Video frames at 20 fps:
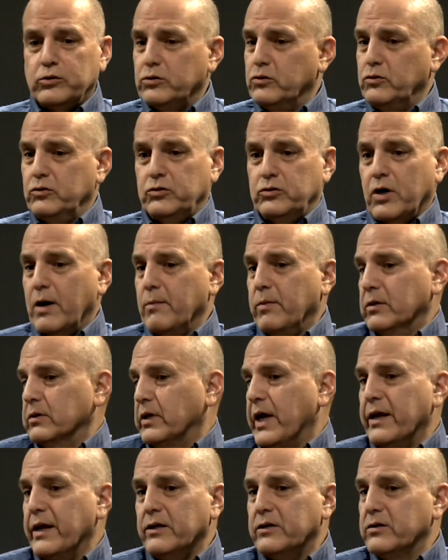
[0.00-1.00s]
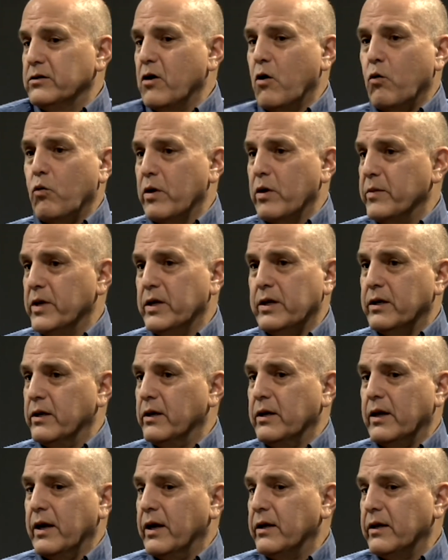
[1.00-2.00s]
trouble getting to know women, and,
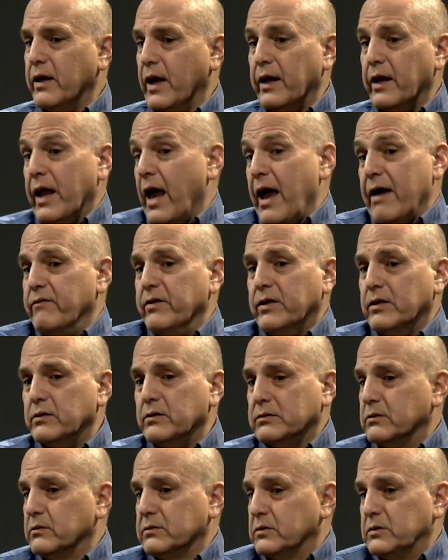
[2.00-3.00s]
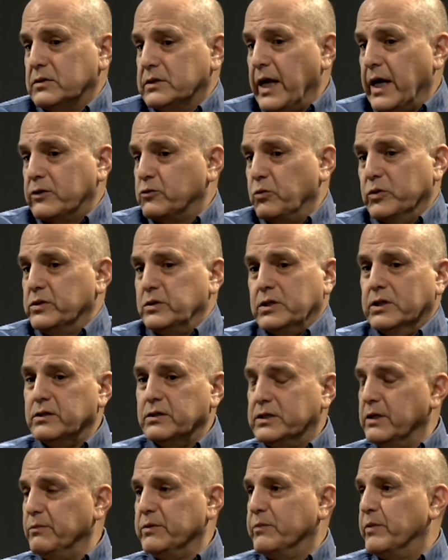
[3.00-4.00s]
and, and having sex was didn't
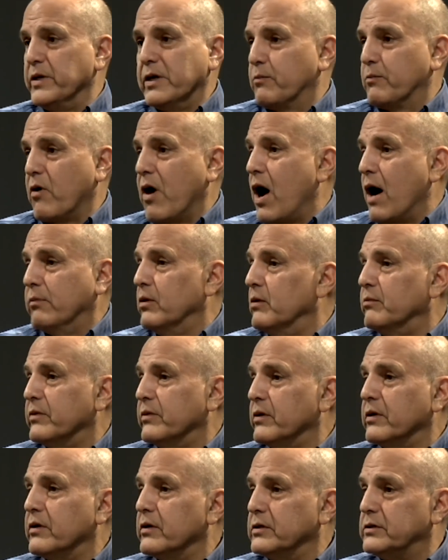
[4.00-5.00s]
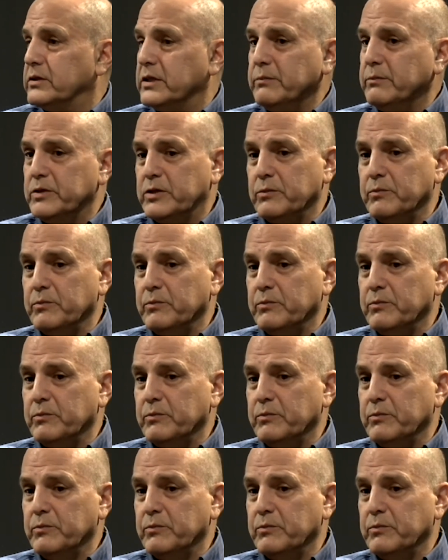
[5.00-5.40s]
seem to be a problem. And it seemed And what be,